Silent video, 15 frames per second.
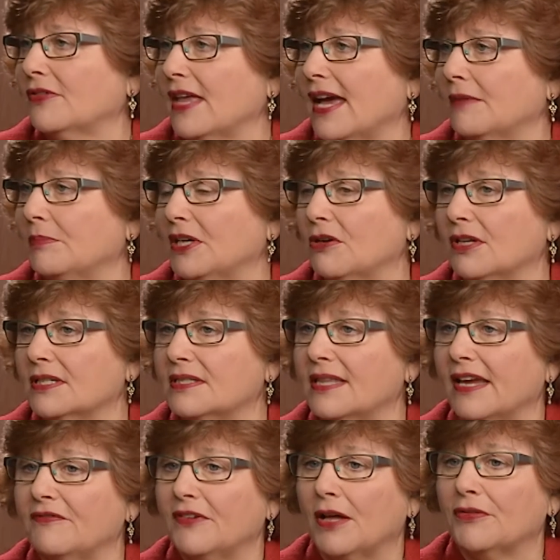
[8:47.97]
that because
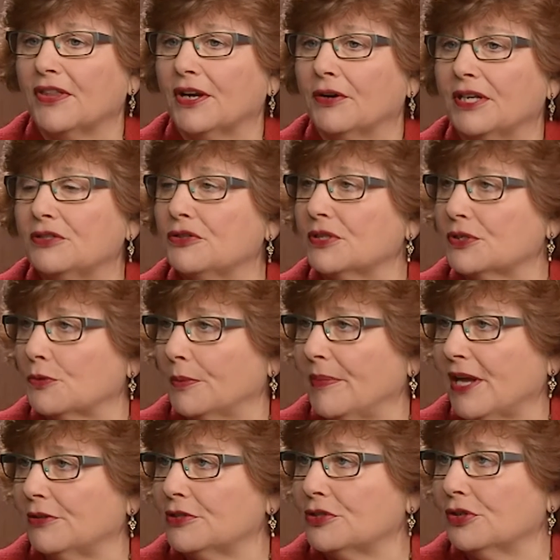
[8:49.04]
they felt their interests were
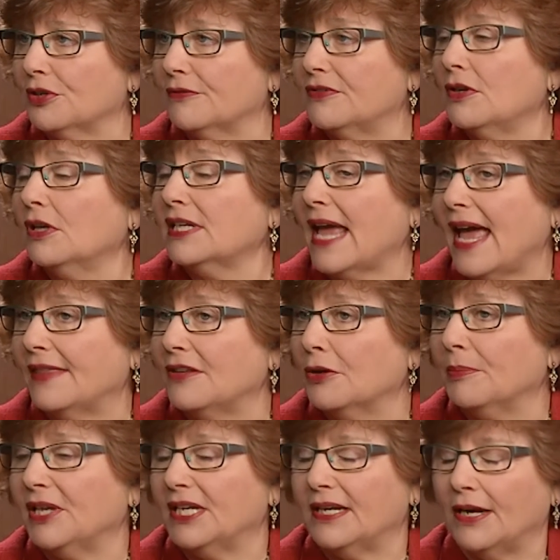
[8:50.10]
better served had there
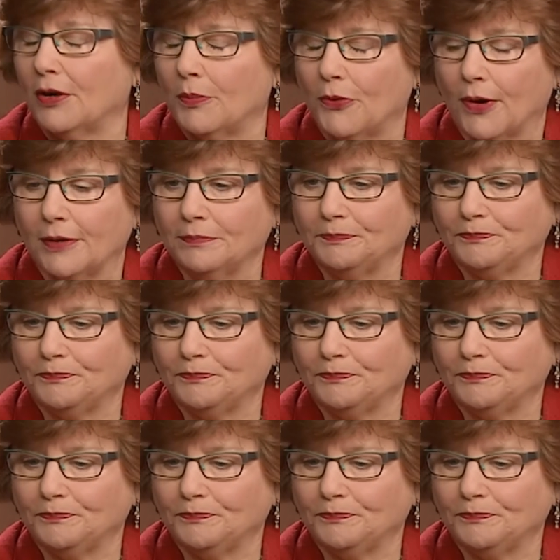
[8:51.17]
been an airport.